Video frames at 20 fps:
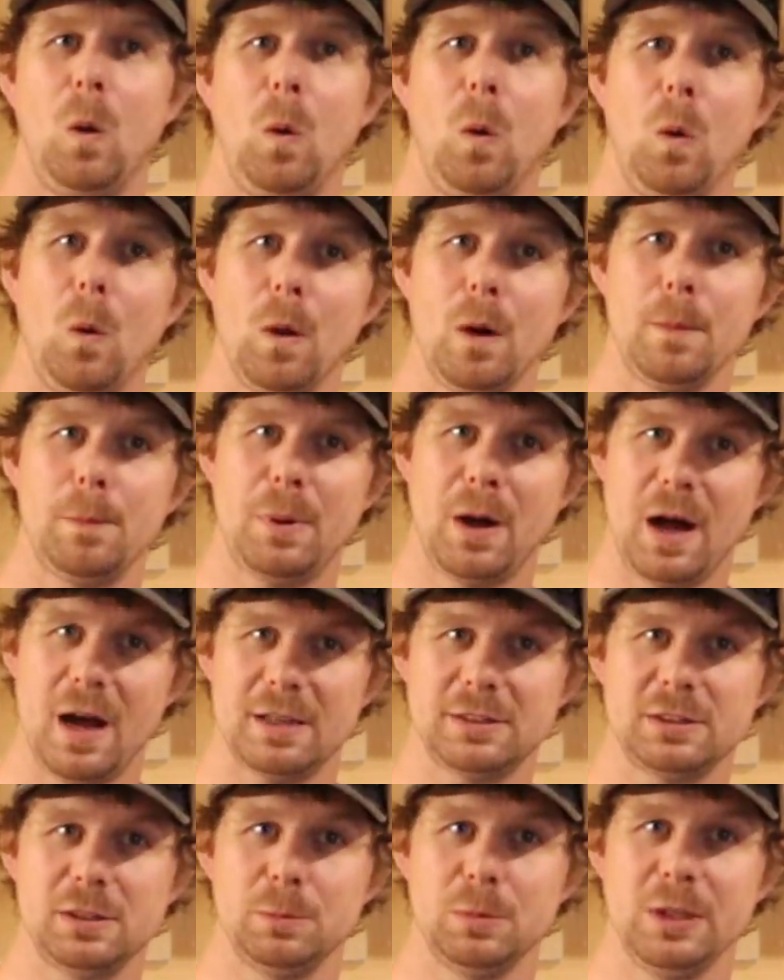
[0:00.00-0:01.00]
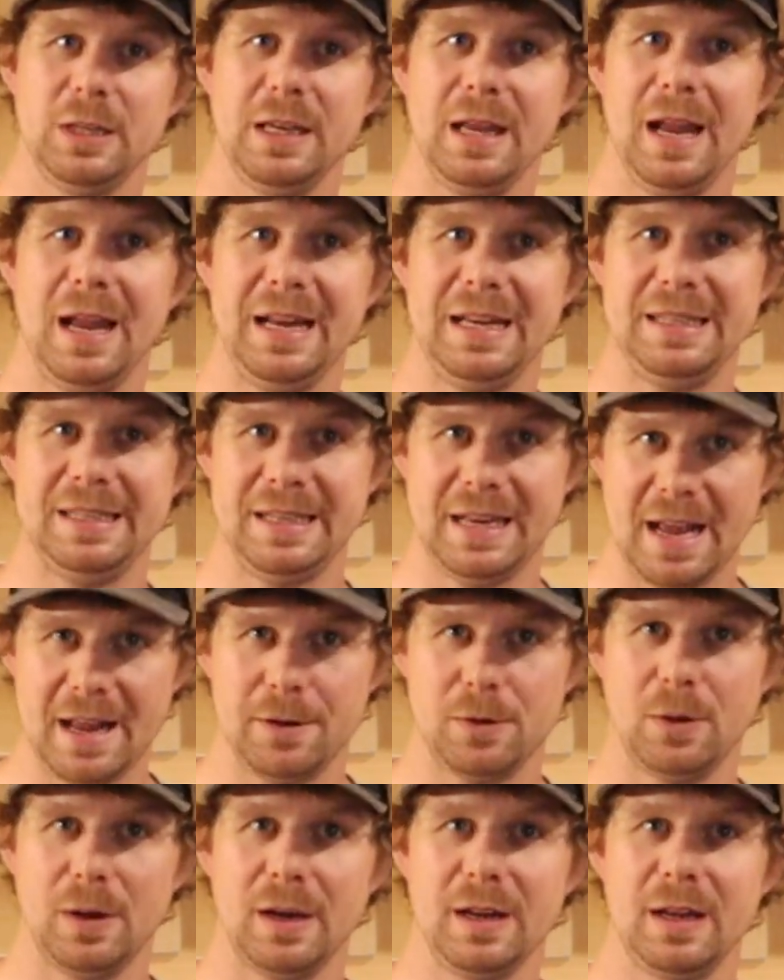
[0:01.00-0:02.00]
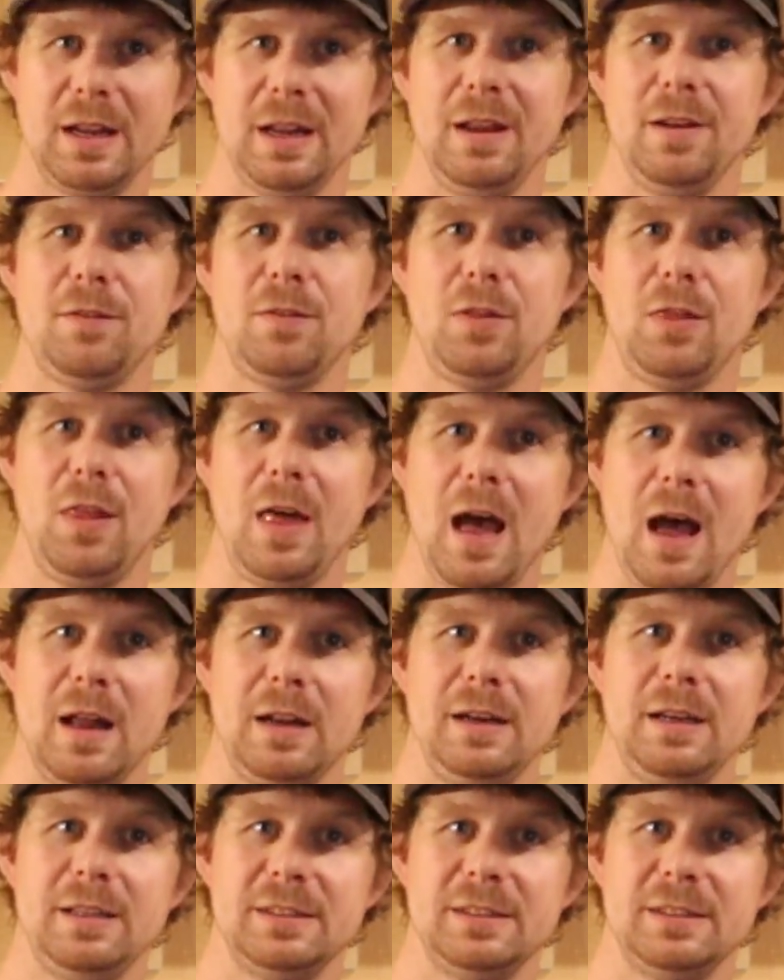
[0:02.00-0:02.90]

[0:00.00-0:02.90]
or possibly a Ned rig if that